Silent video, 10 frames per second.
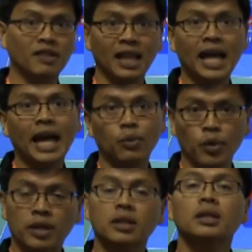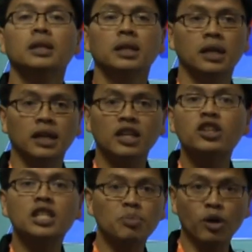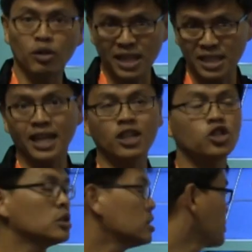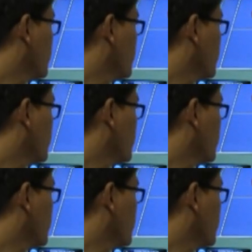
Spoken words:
the lag with HDCP authentication.